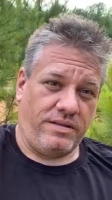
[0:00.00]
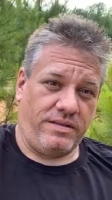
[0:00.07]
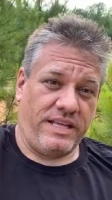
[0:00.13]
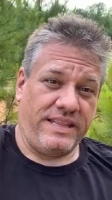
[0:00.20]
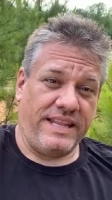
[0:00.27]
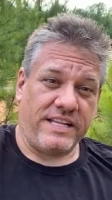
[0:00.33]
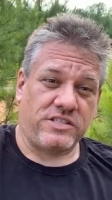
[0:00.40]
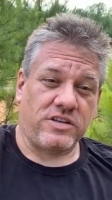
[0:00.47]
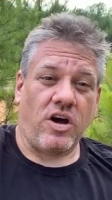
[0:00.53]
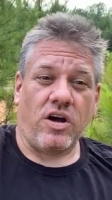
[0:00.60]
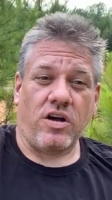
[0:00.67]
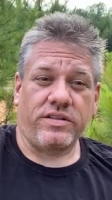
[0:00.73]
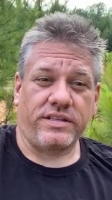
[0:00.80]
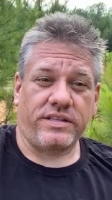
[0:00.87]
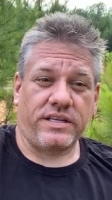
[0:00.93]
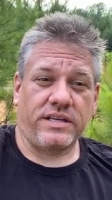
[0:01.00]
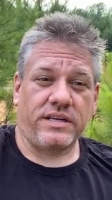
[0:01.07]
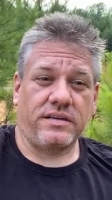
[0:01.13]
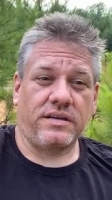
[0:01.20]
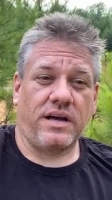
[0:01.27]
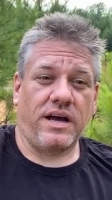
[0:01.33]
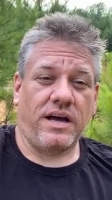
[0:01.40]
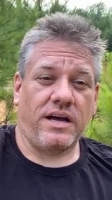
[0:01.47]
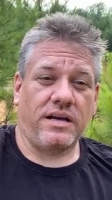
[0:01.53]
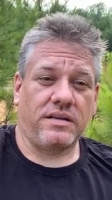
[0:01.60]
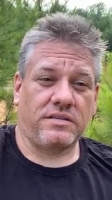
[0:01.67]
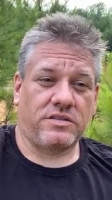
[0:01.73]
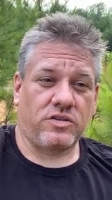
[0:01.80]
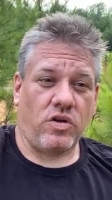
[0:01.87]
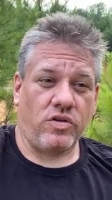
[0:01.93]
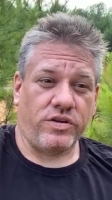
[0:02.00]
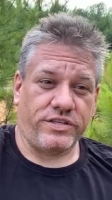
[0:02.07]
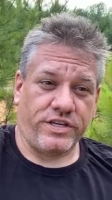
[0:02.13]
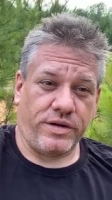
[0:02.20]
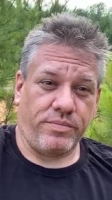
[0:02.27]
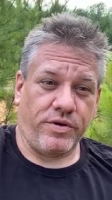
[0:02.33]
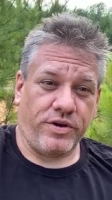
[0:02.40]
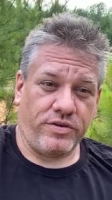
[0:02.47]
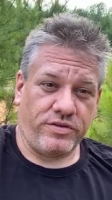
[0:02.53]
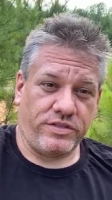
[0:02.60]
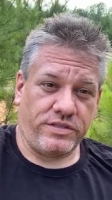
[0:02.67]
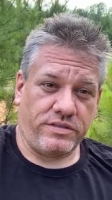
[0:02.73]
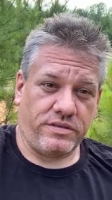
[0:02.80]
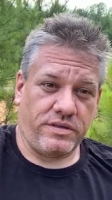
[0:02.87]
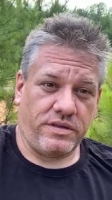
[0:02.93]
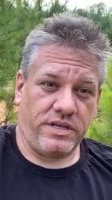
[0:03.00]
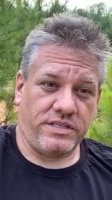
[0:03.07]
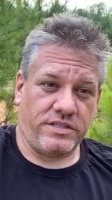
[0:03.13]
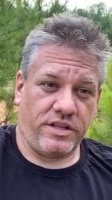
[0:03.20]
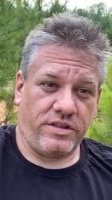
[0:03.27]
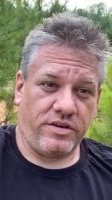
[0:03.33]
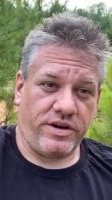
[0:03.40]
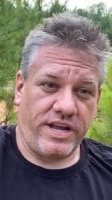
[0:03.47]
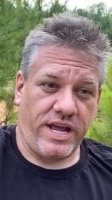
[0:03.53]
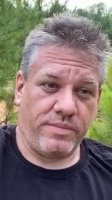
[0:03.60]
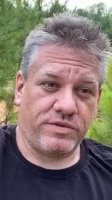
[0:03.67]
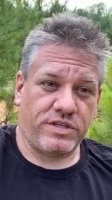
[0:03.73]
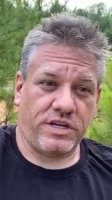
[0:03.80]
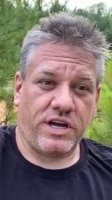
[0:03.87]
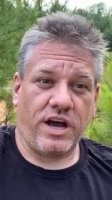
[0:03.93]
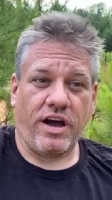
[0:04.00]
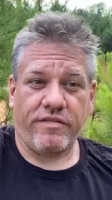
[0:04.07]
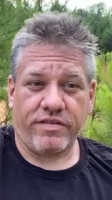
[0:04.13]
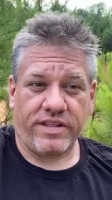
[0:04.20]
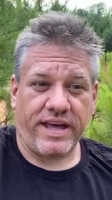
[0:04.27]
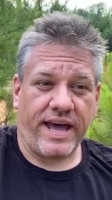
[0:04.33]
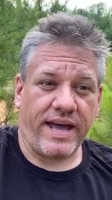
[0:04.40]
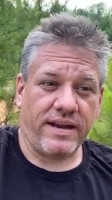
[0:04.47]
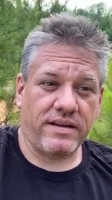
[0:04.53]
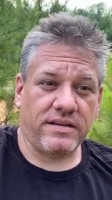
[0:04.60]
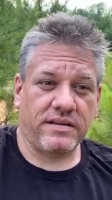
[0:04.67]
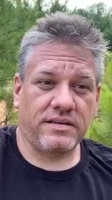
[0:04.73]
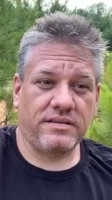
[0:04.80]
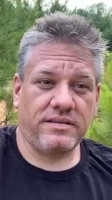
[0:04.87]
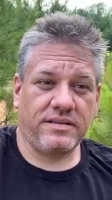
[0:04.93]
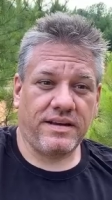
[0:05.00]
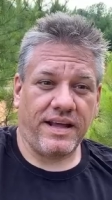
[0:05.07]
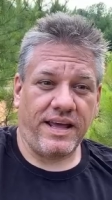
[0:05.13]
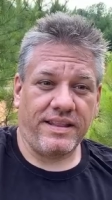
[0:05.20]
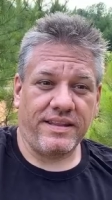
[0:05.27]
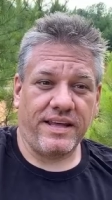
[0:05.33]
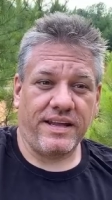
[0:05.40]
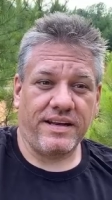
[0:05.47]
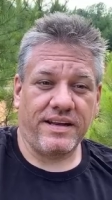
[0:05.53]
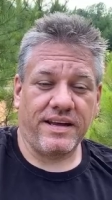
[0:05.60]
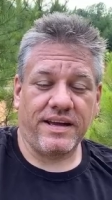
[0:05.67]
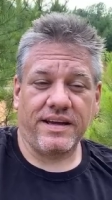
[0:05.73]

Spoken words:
then that's all that the solar is going to produce, is the 30 amps to cover that. And then